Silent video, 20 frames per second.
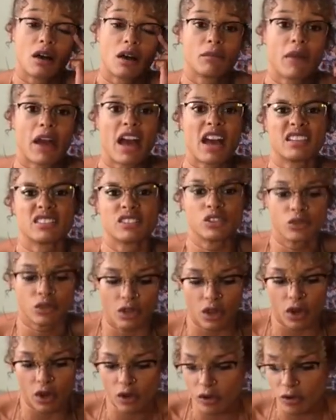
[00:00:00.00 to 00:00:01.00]
as you
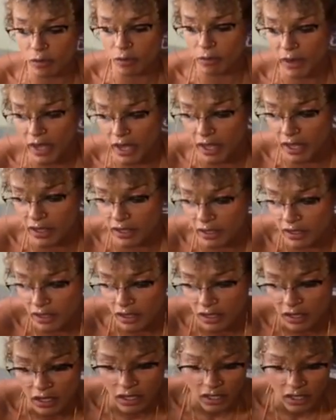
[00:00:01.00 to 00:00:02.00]
go, but
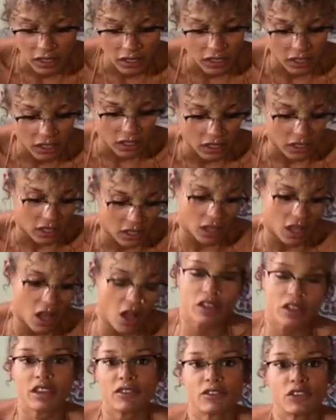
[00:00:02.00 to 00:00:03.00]
I'll
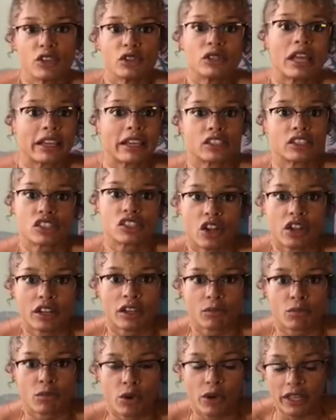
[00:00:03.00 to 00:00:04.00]
give you like a starting
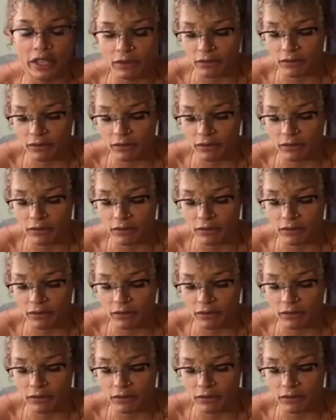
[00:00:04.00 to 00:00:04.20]
point.